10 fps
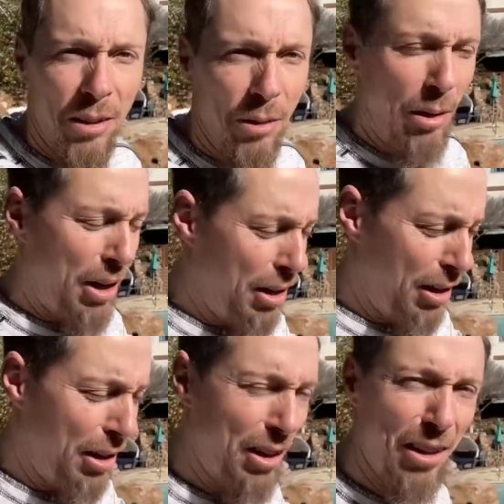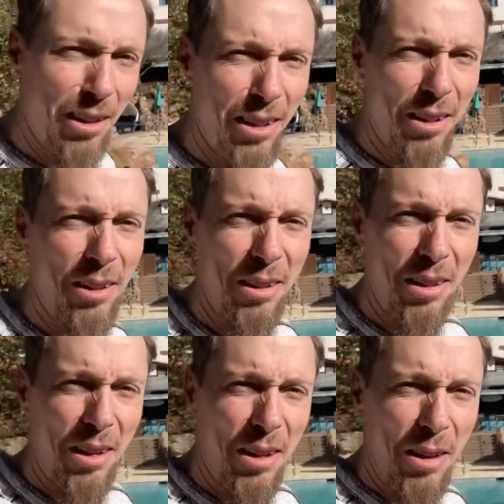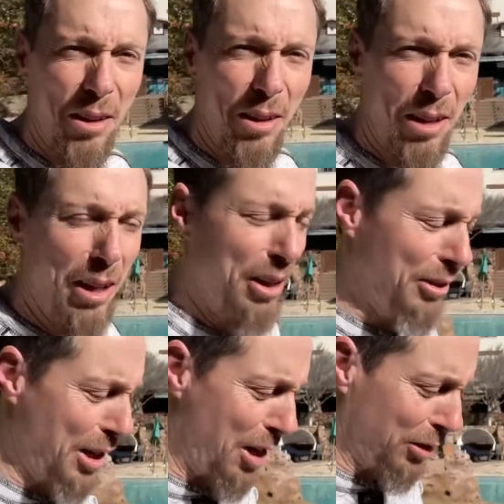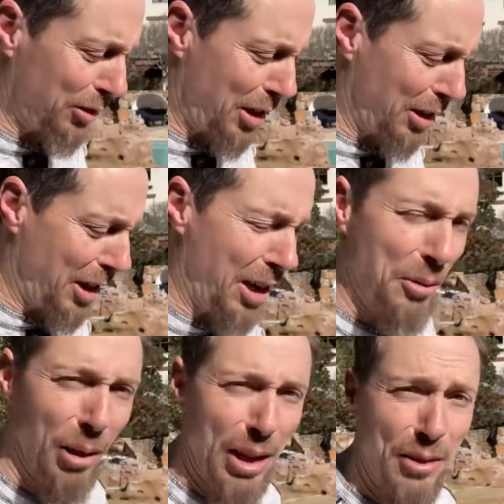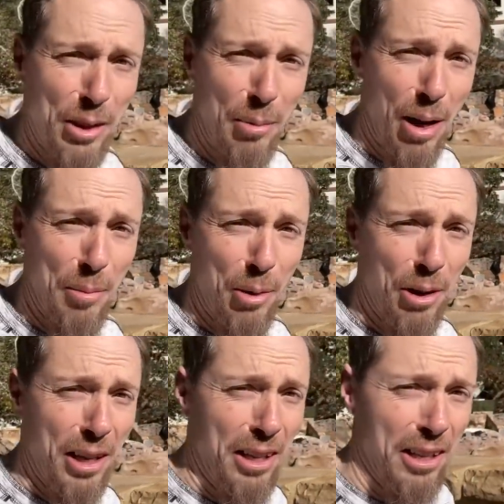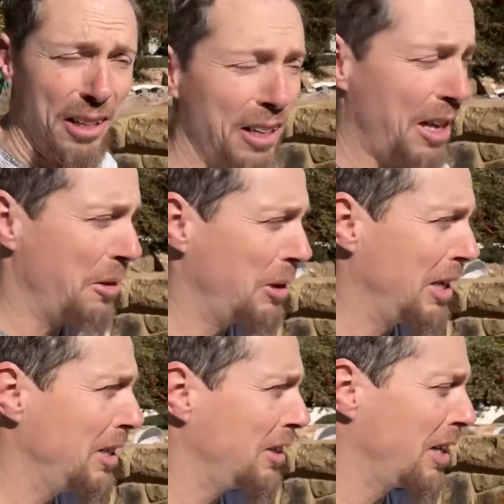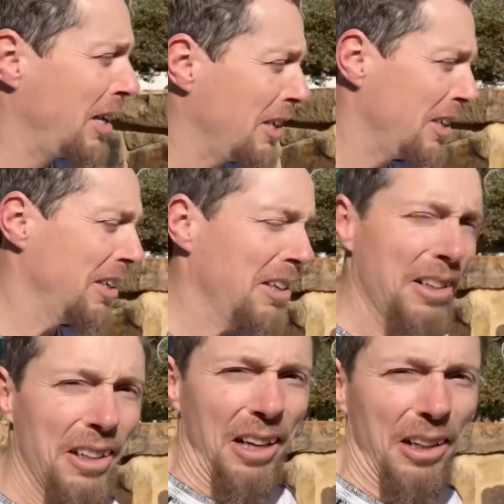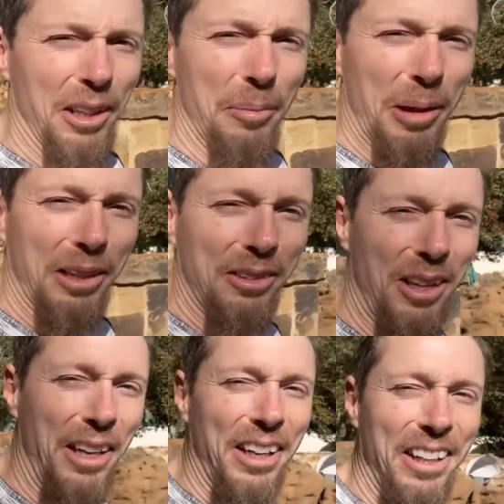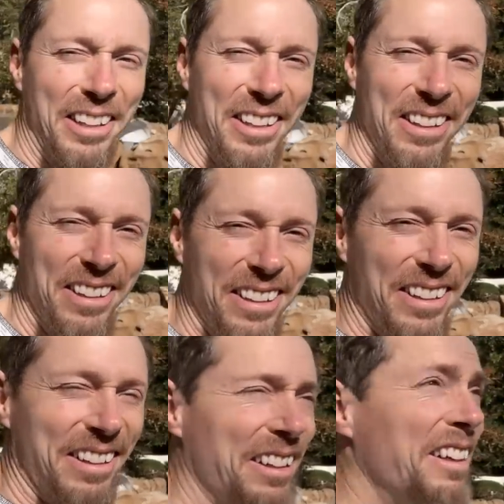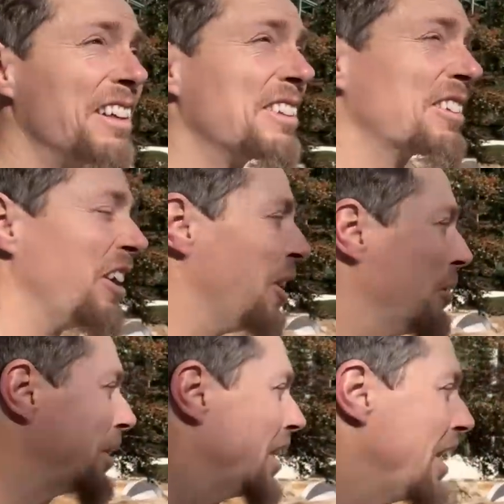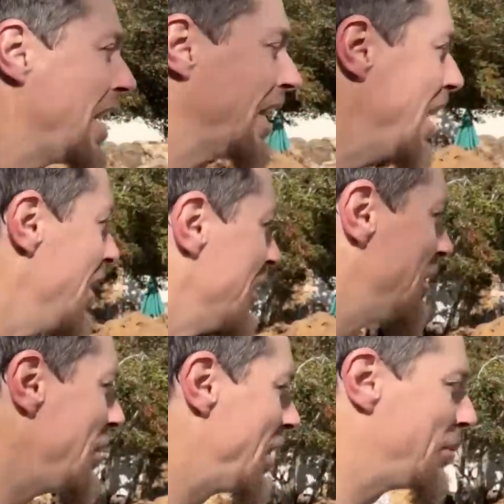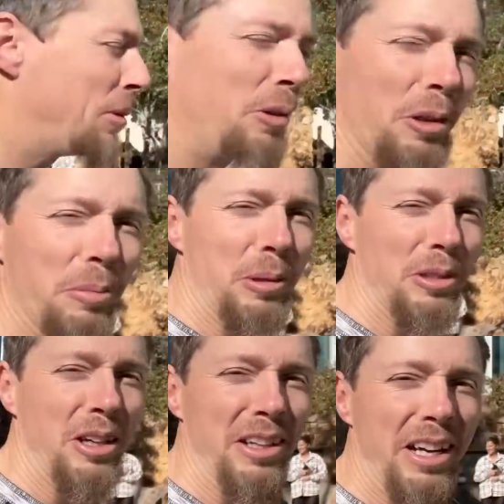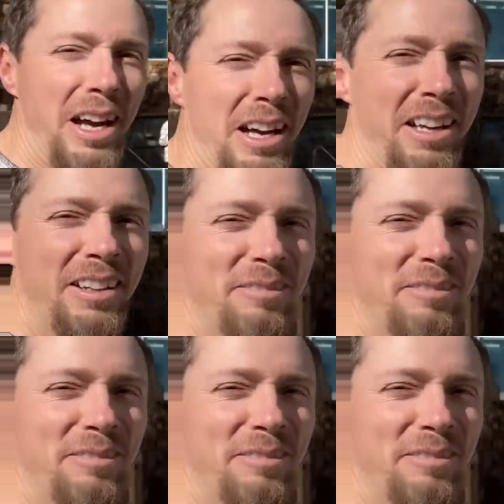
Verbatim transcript: Well, it is now Sunday, and we're leaving tomorrow morning, and we need to get a little bit of sun in. So we're gonna hang out here by the pool, Priscilla and I,